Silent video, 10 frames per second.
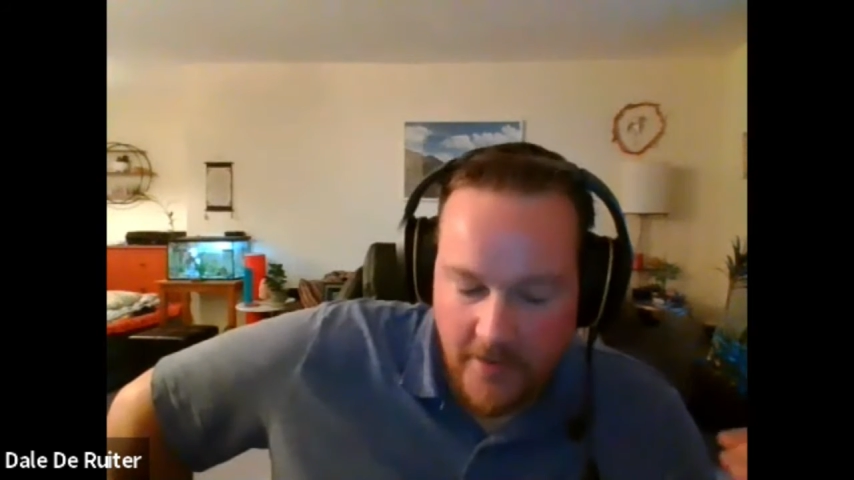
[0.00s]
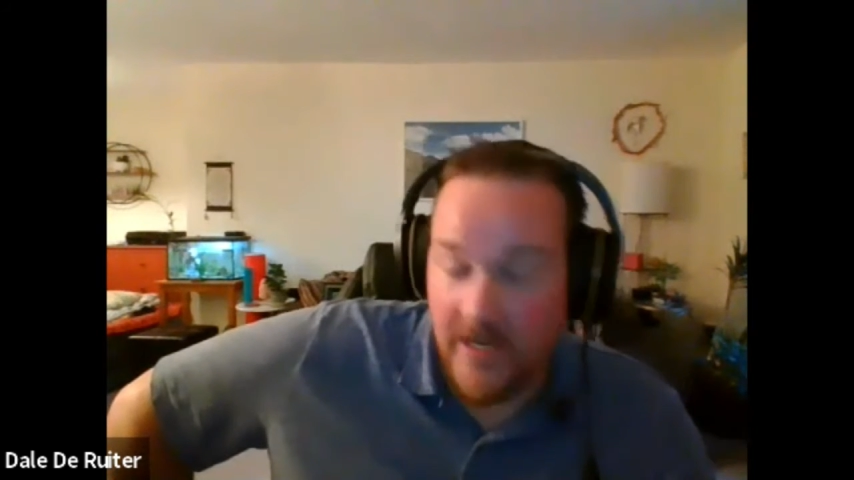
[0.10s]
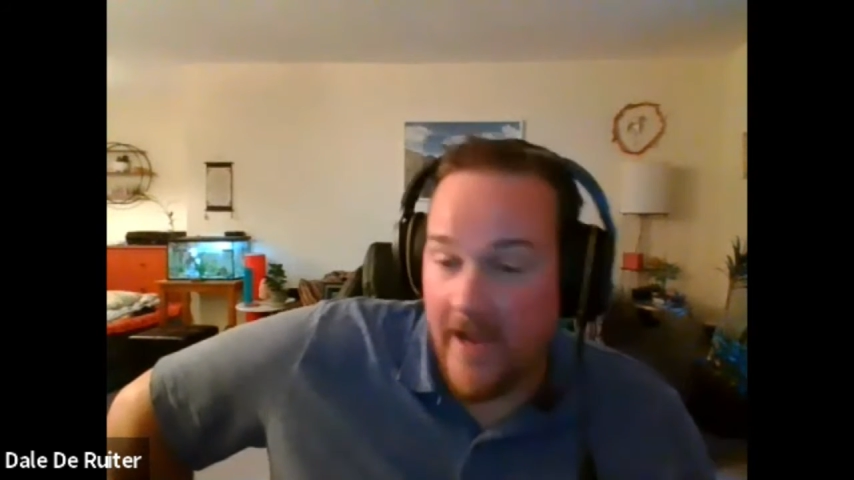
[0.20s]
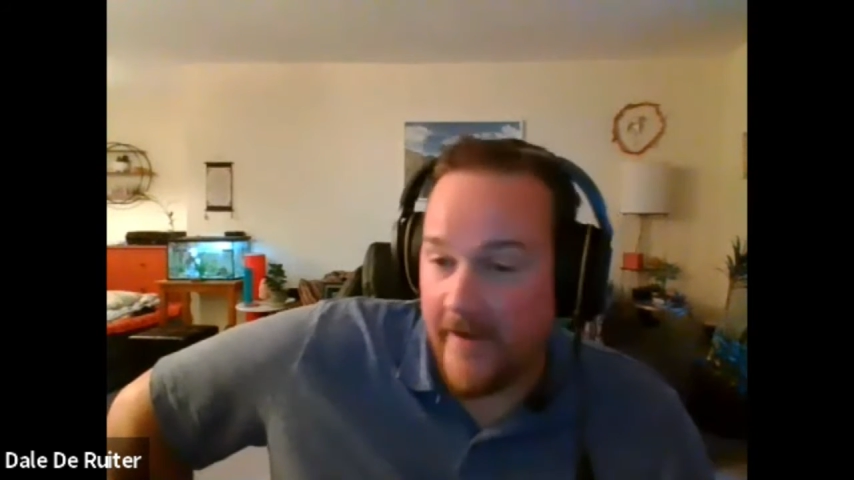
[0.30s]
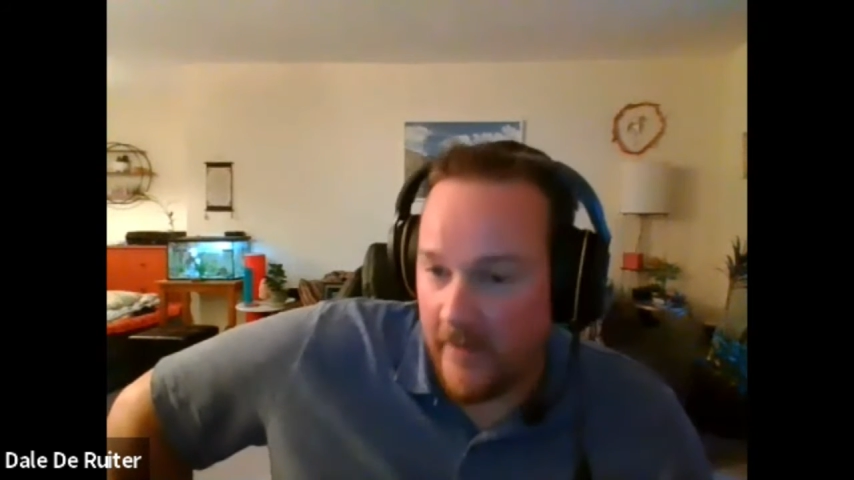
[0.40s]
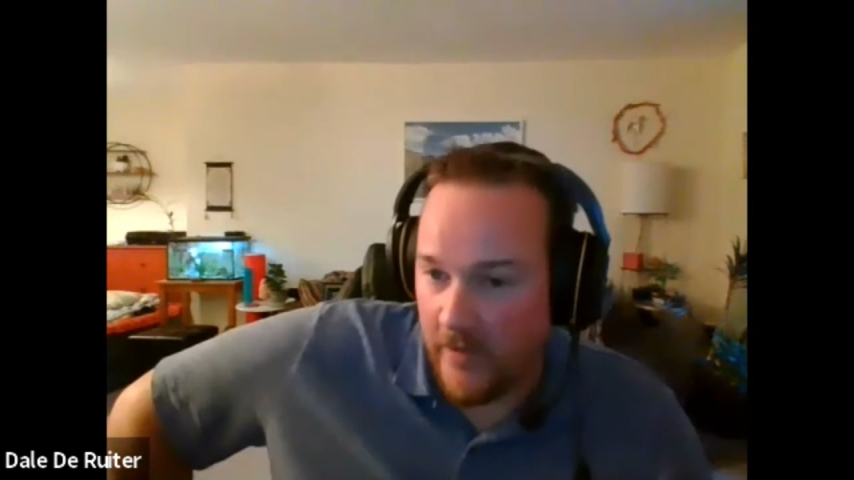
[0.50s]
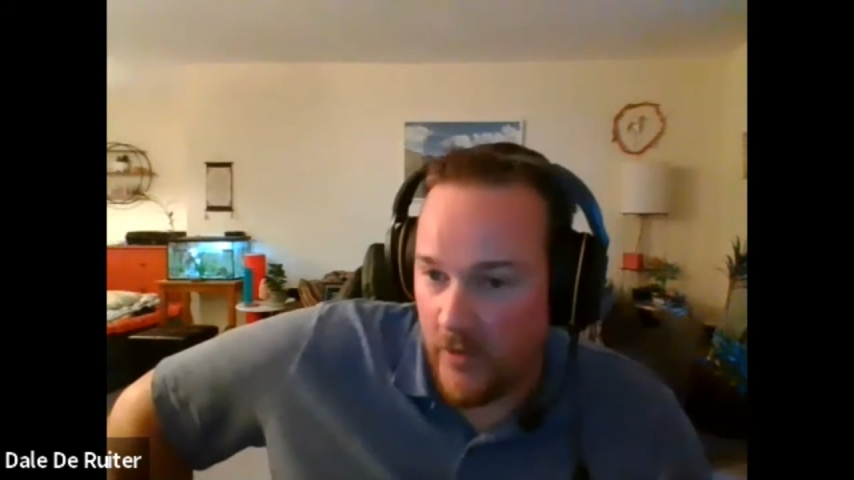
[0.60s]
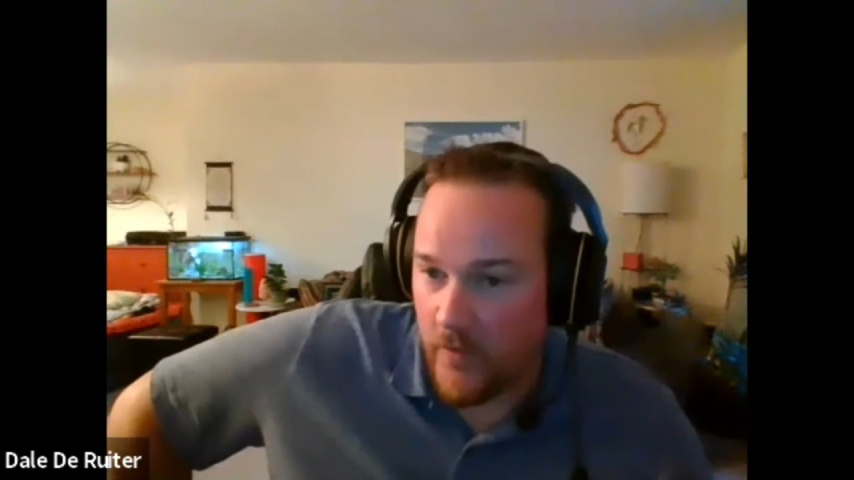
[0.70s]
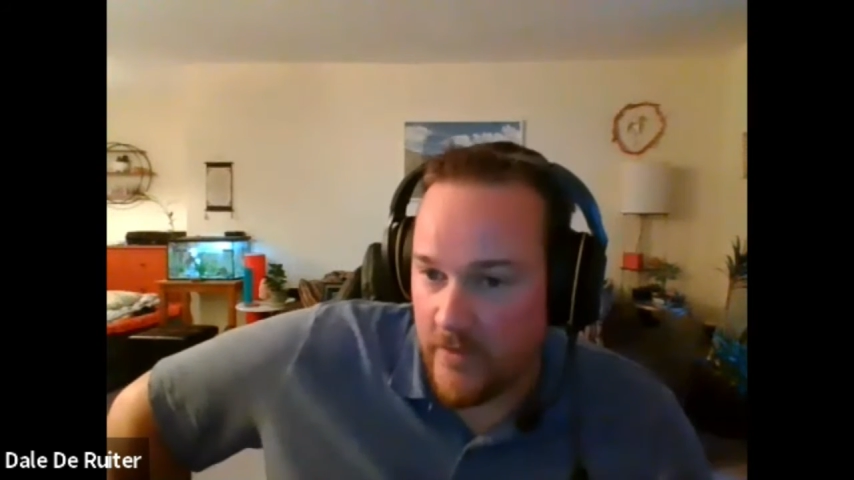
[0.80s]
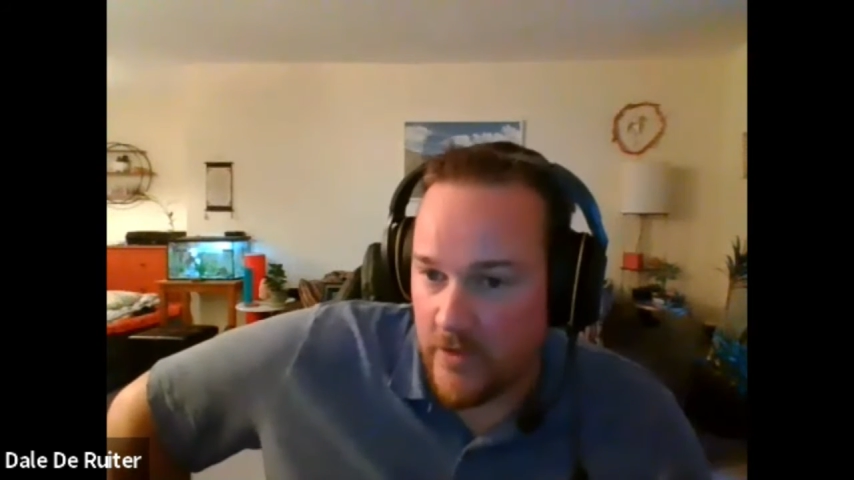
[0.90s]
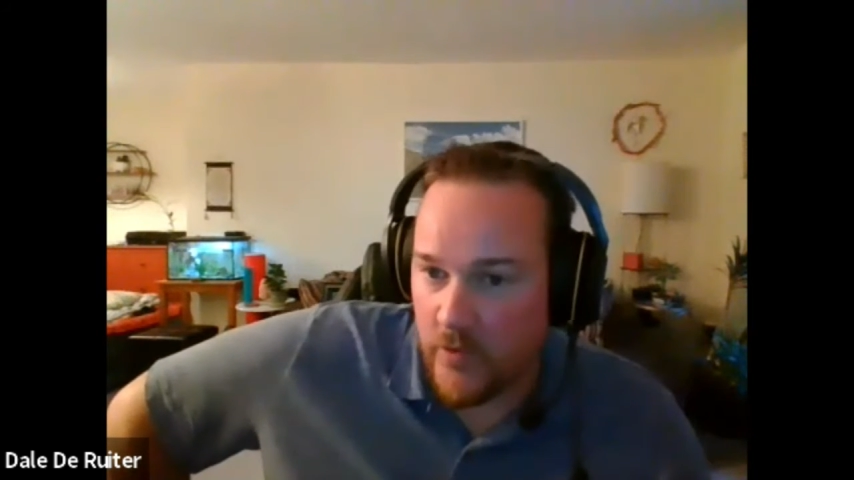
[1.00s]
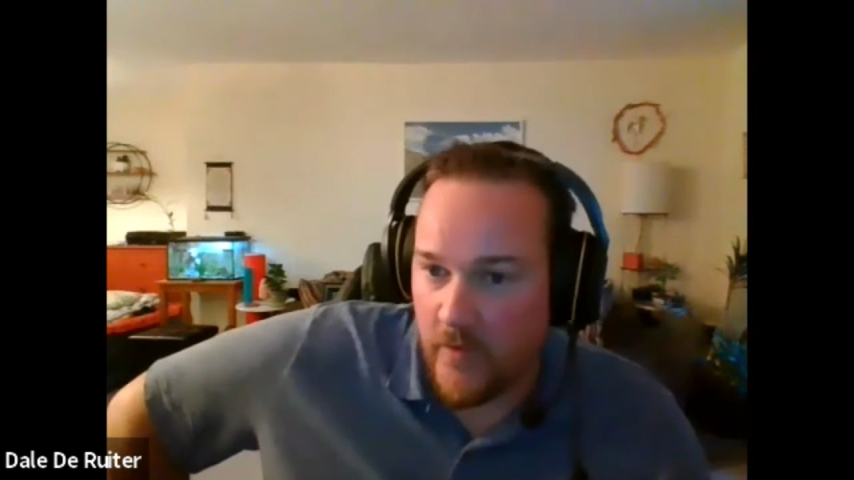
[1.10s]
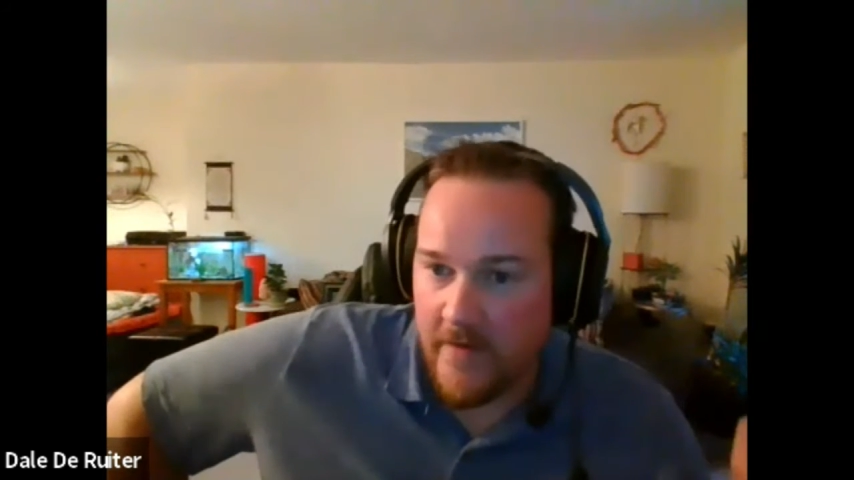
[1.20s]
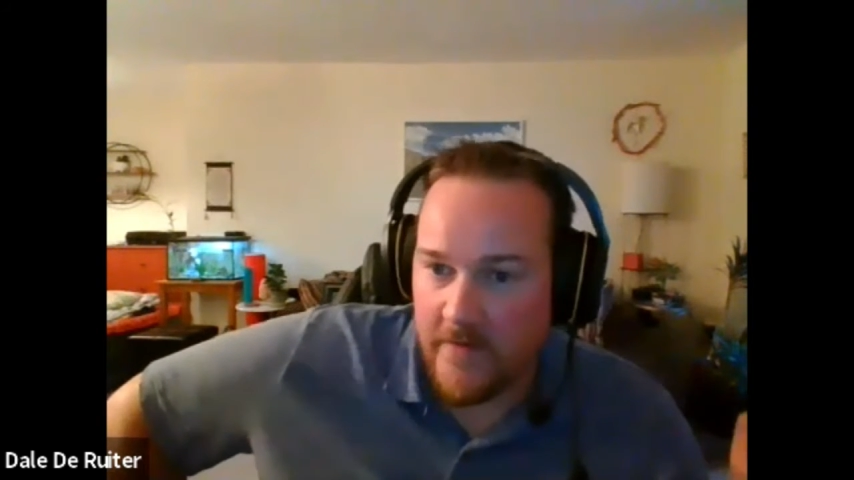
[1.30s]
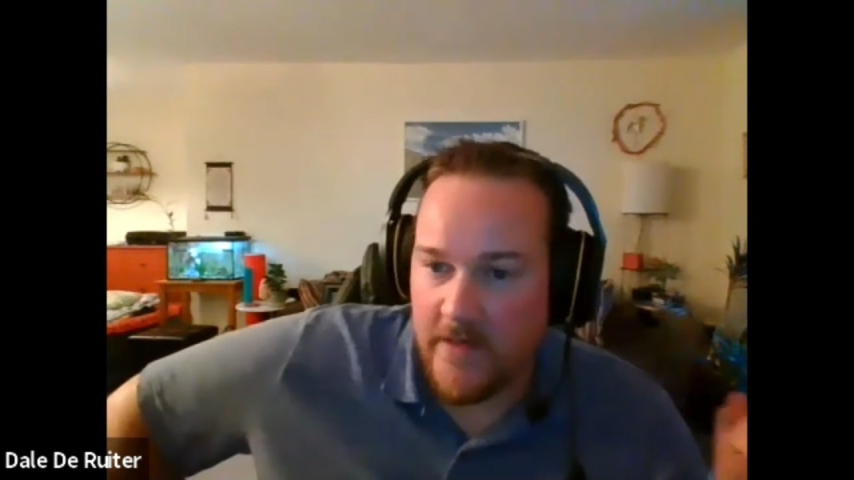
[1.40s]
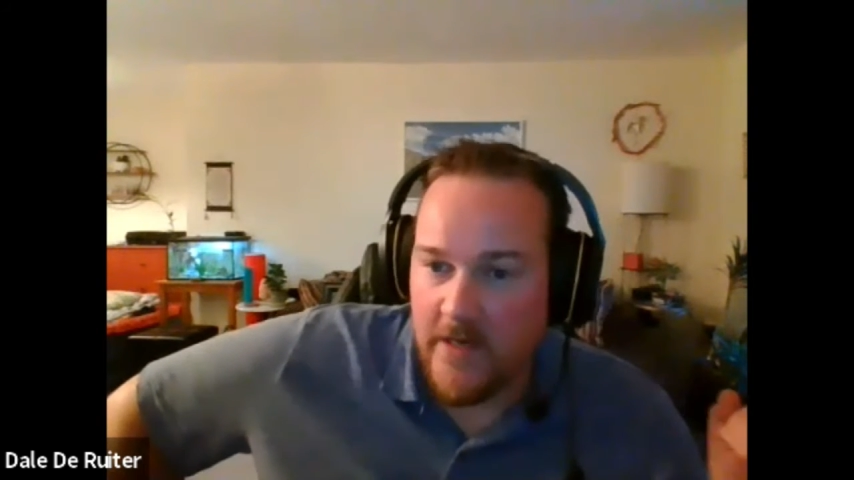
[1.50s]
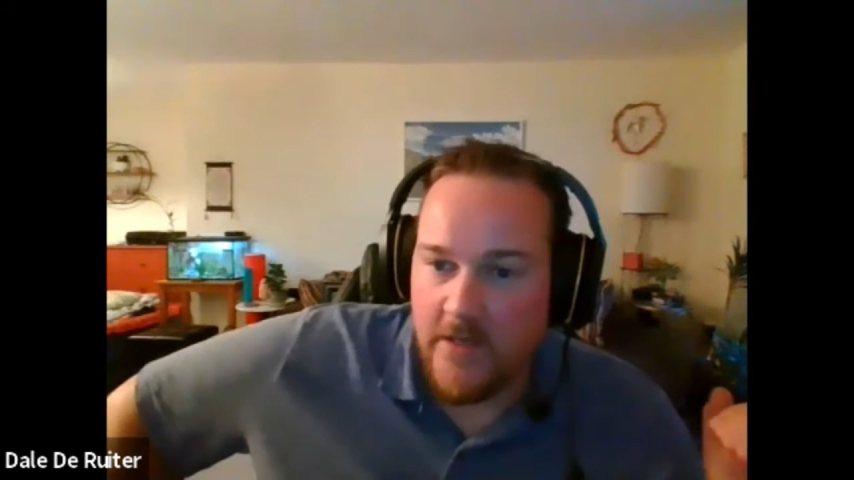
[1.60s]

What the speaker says: tagging you in their tweets,